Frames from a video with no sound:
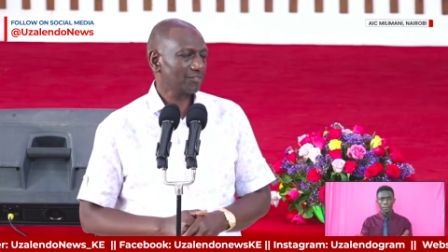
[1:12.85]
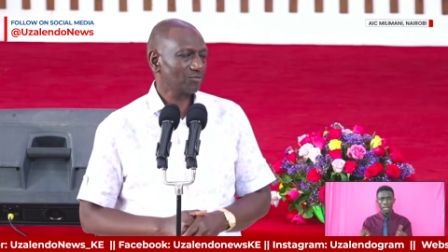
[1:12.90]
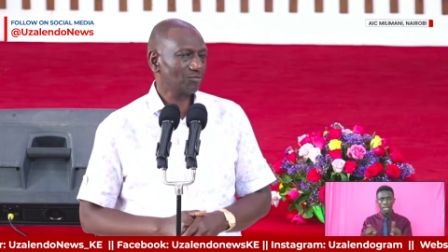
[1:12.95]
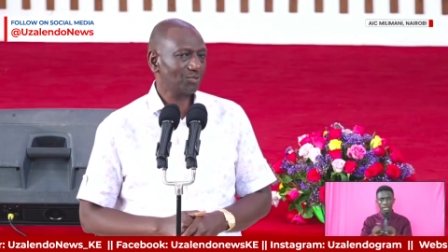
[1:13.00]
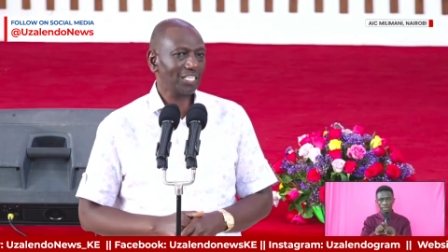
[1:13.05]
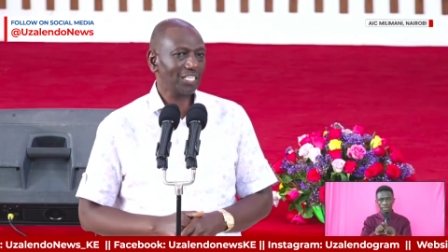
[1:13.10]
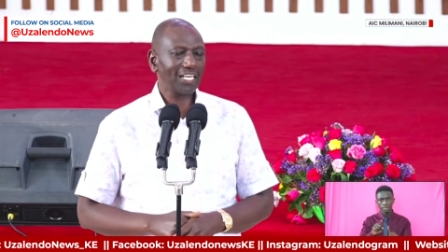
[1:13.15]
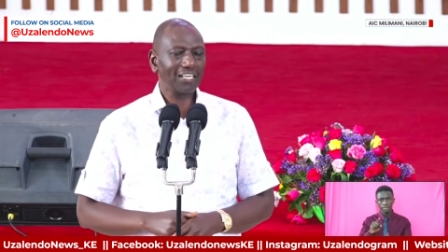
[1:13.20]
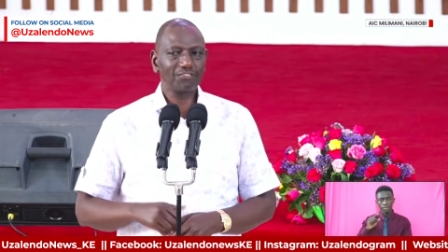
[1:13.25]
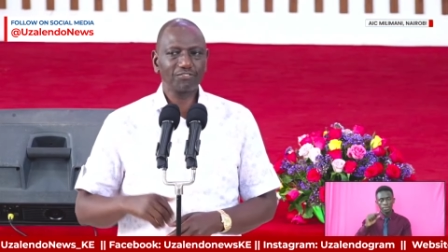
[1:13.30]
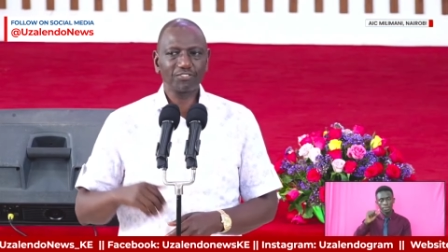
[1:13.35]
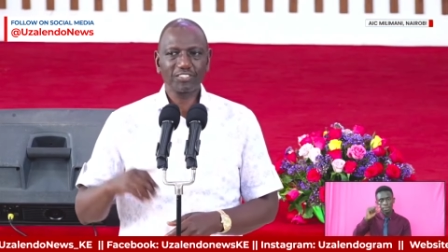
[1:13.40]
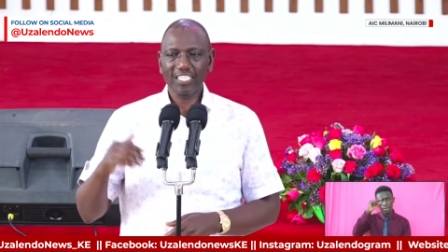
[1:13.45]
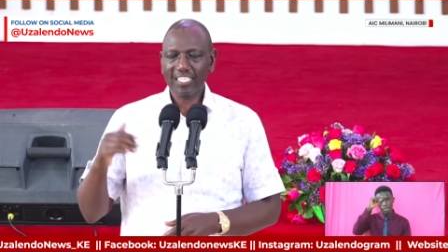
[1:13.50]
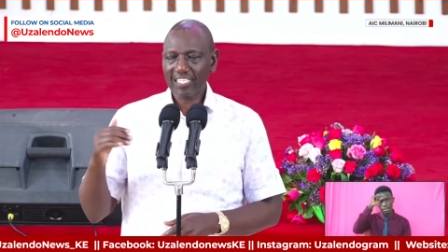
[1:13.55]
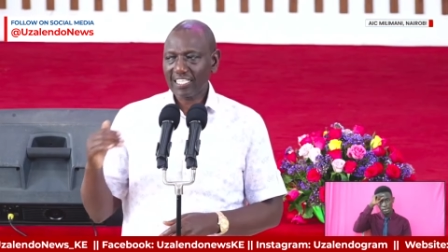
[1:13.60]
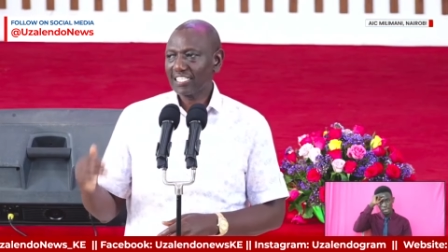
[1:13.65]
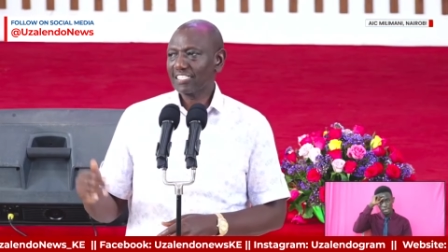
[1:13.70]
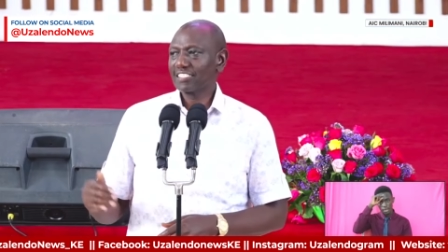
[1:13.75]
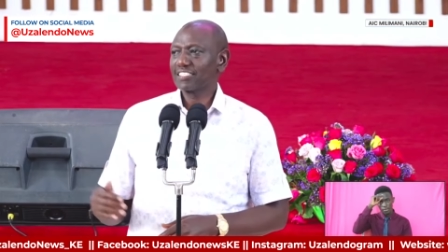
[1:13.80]
we have
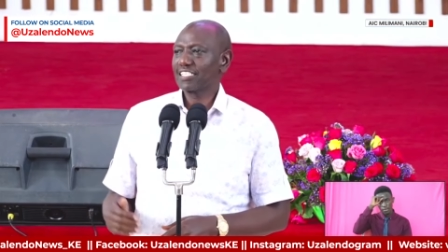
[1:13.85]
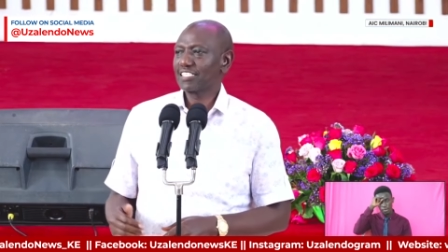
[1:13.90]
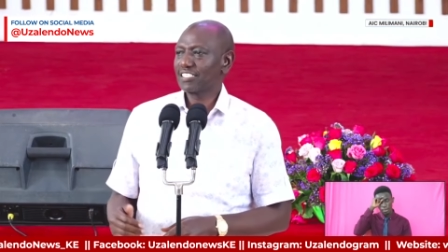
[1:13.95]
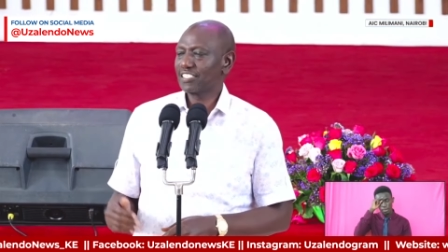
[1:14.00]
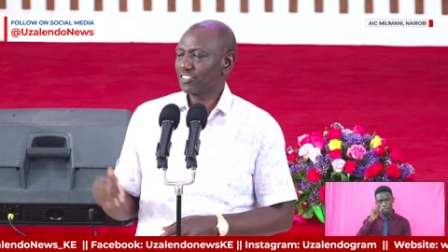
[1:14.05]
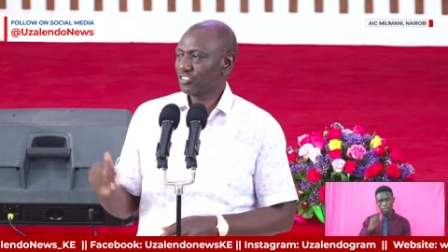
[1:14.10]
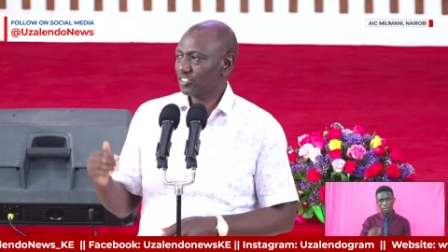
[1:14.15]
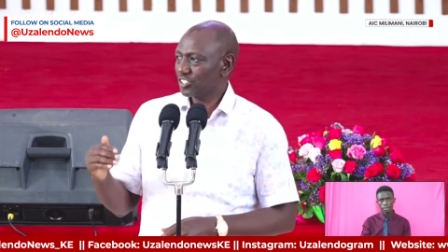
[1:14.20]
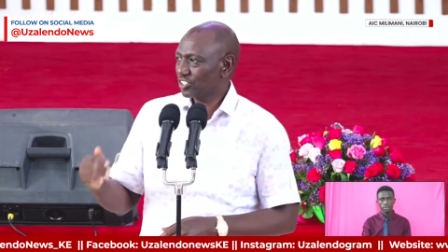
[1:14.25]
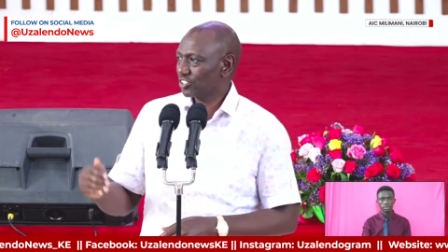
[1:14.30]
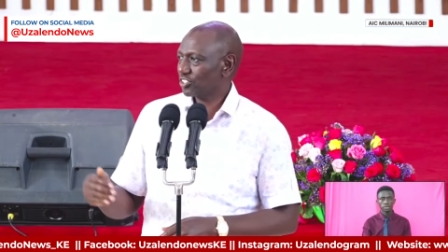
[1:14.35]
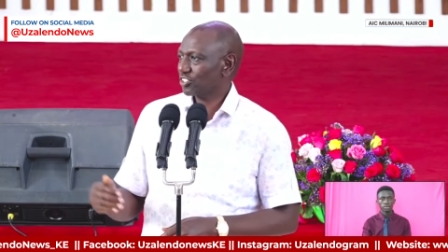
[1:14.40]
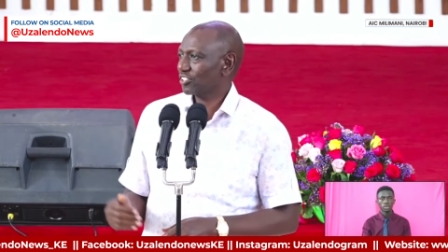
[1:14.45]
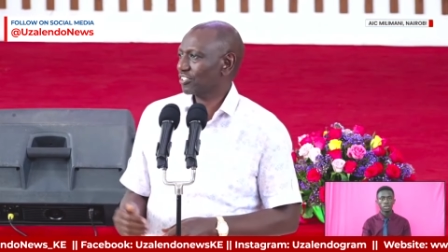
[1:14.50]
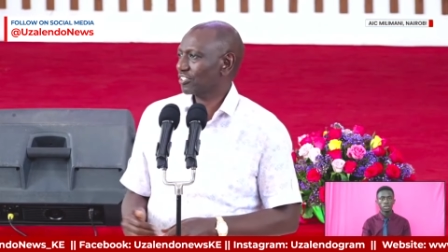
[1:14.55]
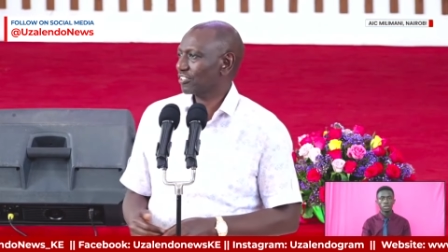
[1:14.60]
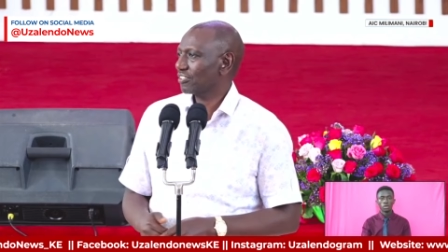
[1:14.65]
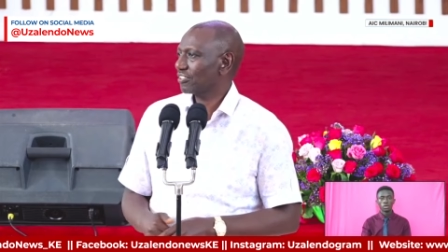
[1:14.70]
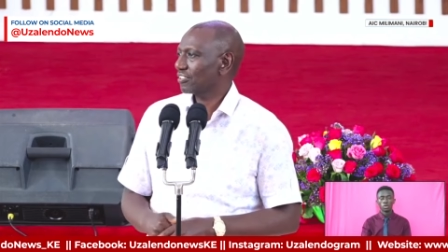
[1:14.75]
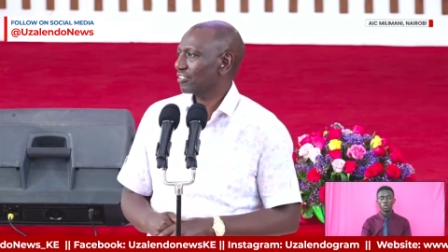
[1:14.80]
taken the
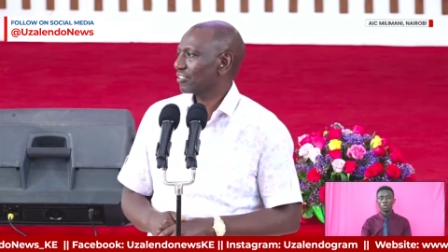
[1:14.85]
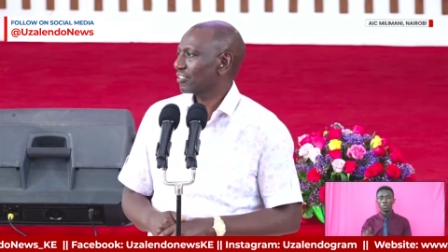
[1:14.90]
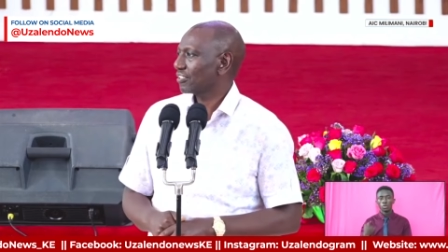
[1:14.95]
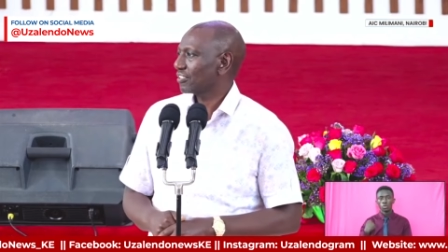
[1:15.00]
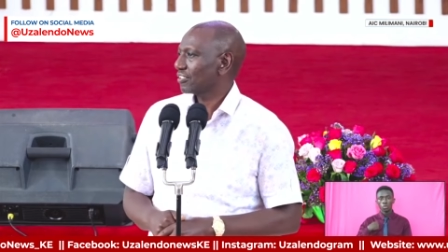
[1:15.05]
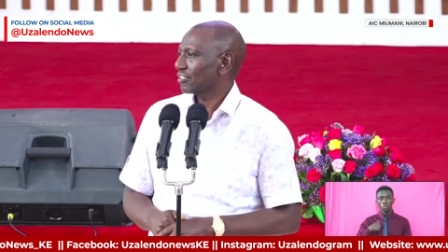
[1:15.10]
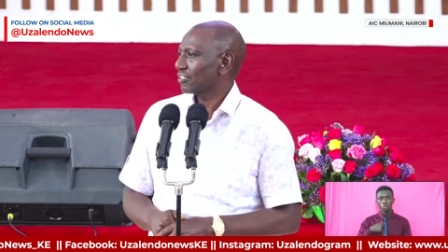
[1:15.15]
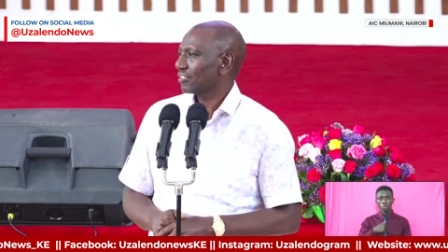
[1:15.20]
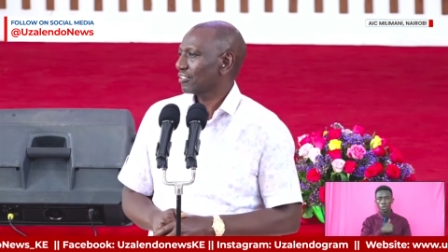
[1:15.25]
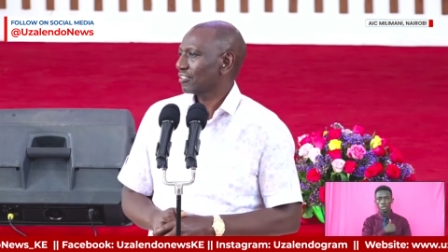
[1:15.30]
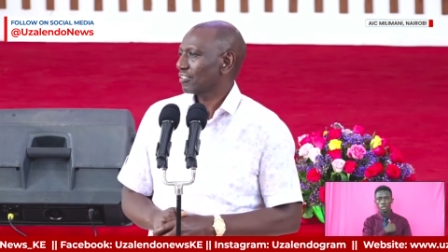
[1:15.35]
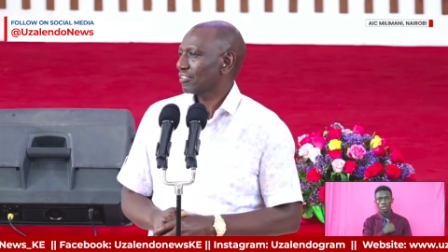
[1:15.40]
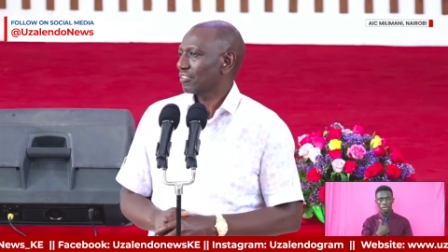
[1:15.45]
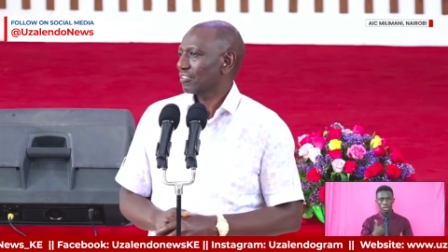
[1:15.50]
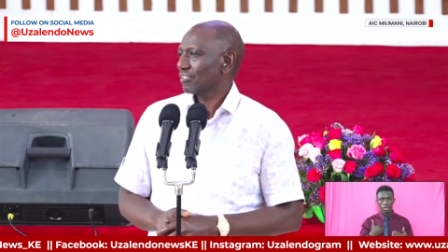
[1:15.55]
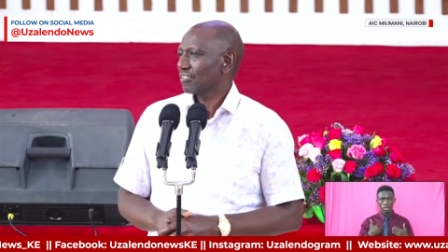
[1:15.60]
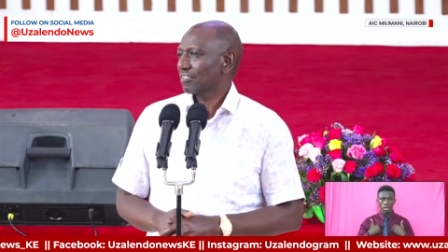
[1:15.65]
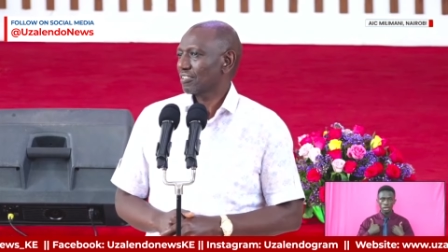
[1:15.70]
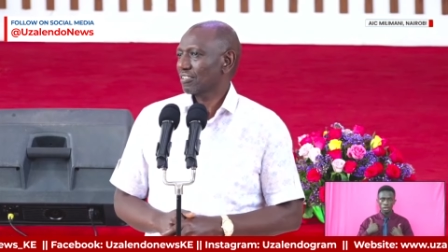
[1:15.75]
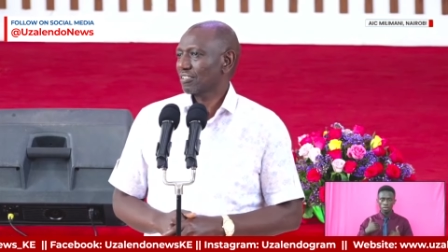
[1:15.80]
decision
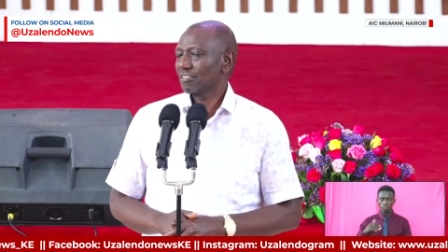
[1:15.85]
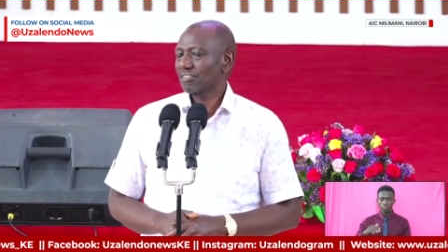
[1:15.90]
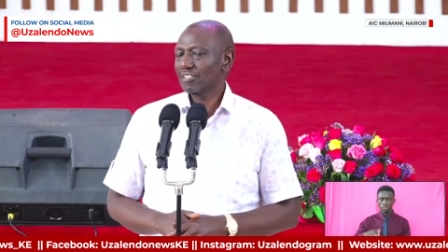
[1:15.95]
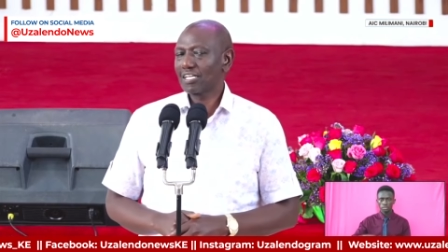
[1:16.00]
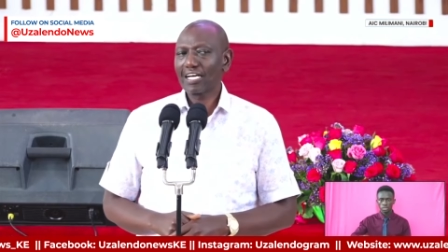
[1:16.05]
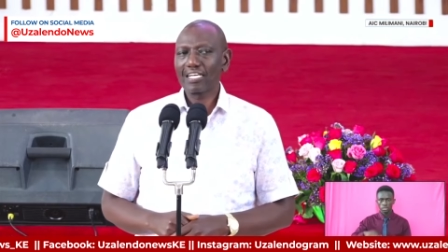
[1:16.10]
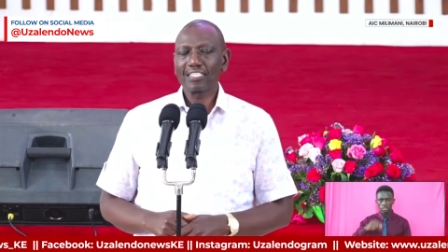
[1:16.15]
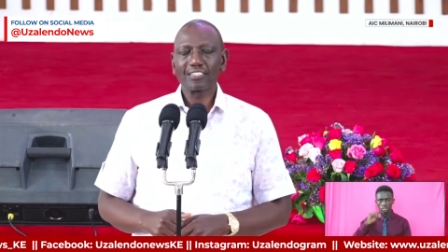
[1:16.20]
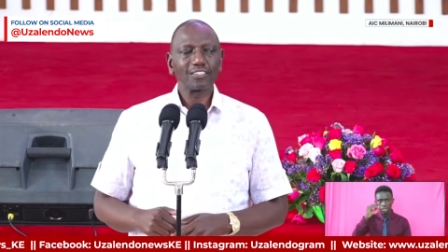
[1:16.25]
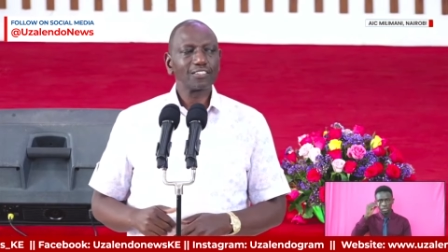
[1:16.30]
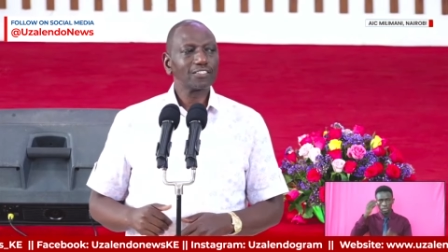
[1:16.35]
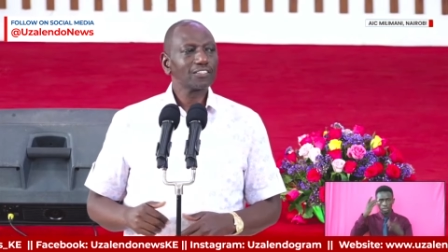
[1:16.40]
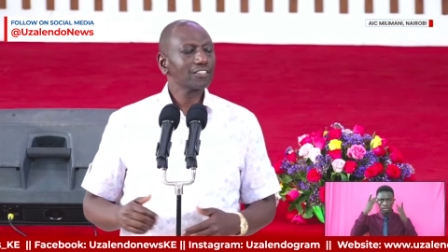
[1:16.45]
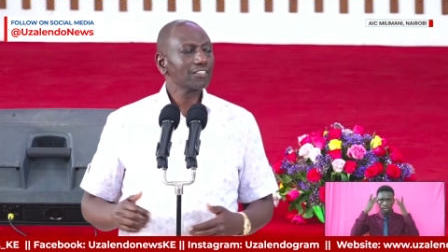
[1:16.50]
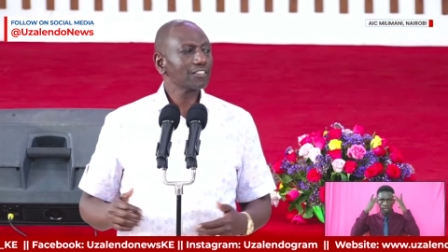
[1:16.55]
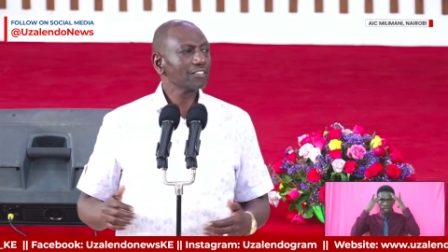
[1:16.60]
that